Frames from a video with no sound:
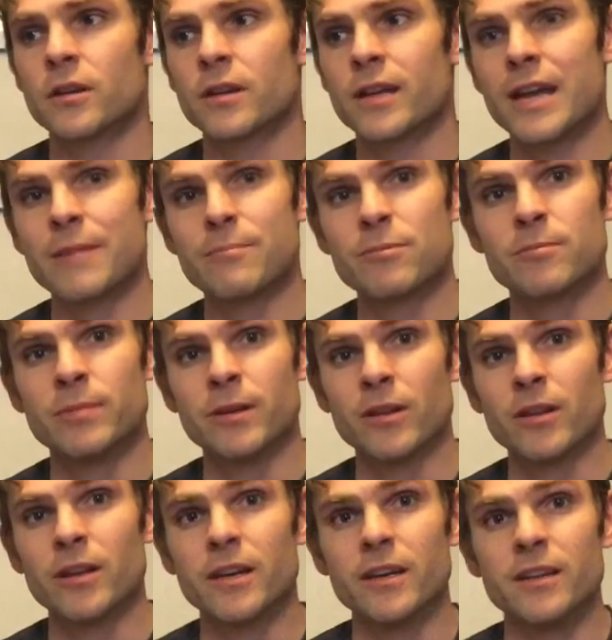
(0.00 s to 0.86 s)

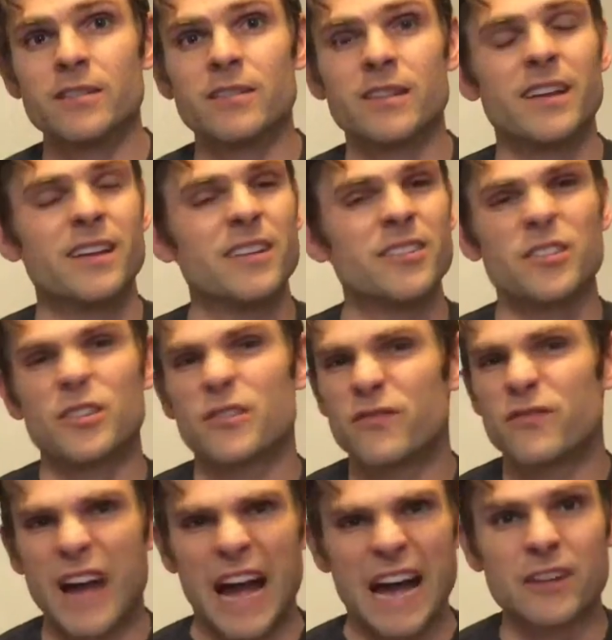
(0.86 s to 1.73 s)
capabilities, that is, their
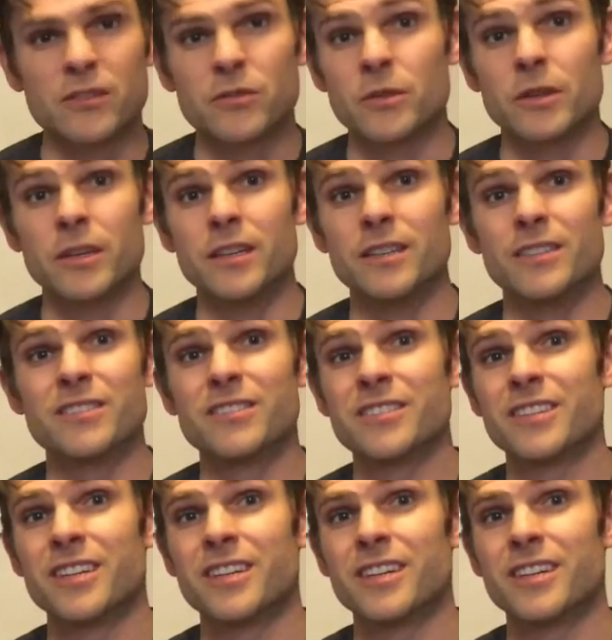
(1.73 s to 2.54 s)
factories,